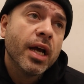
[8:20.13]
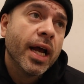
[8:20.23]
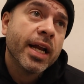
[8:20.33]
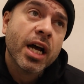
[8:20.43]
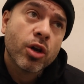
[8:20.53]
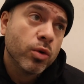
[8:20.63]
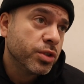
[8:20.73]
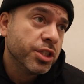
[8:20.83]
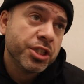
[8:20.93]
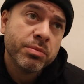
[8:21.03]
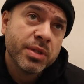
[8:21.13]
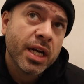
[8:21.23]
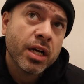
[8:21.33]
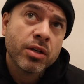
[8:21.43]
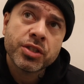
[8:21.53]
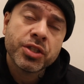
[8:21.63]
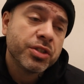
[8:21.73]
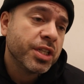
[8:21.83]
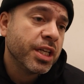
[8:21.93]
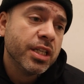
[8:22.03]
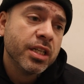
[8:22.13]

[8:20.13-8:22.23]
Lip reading: And I closed the gym down. I turned the heat